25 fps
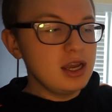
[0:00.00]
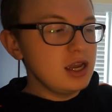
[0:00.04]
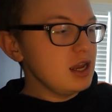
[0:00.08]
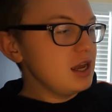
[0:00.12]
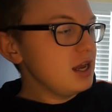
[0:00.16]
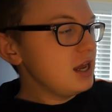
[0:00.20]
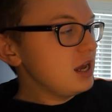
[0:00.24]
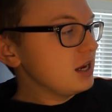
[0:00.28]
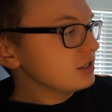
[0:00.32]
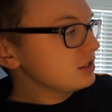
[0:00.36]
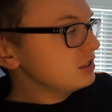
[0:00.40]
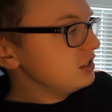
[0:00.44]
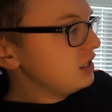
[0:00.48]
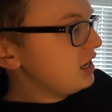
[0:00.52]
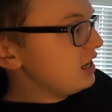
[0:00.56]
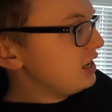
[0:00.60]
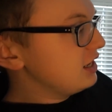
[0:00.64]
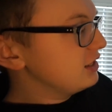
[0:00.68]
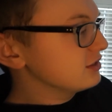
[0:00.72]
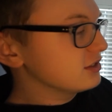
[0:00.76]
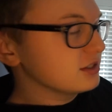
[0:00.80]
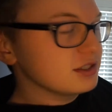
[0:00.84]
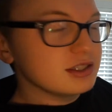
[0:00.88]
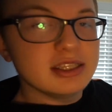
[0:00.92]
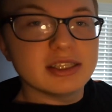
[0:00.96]
it actually
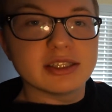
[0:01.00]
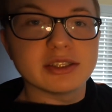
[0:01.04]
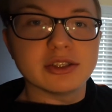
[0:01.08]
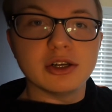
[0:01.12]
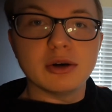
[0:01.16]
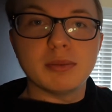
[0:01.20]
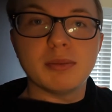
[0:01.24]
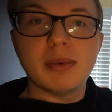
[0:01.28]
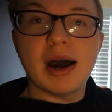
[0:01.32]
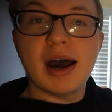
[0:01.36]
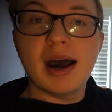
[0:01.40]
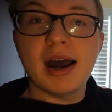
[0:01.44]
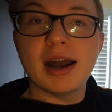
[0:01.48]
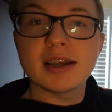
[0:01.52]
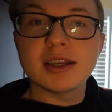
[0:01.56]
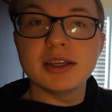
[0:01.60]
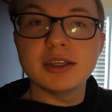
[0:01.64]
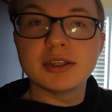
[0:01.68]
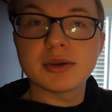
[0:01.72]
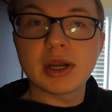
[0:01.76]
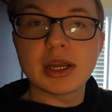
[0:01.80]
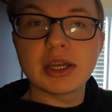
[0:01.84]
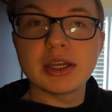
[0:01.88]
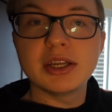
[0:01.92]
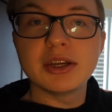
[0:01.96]
has these little
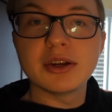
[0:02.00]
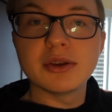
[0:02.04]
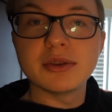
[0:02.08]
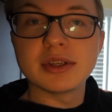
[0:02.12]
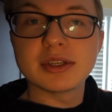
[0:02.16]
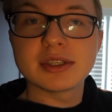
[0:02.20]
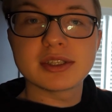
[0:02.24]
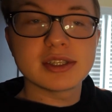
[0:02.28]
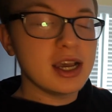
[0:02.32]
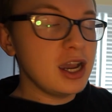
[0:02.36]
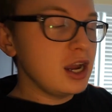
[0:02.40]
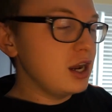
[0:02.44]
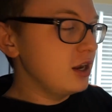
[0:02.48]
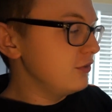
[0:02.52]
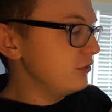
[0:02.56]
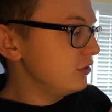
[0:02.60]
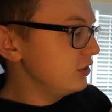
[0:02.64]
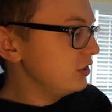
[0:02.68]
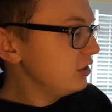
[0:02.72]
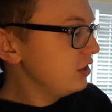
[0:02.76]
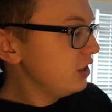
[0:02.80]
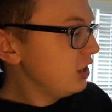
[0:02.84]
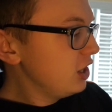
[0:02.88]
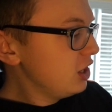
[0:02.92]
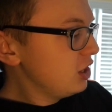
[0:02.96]
pockets right here on the side of
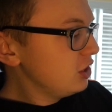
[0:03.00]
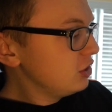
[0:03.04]
it.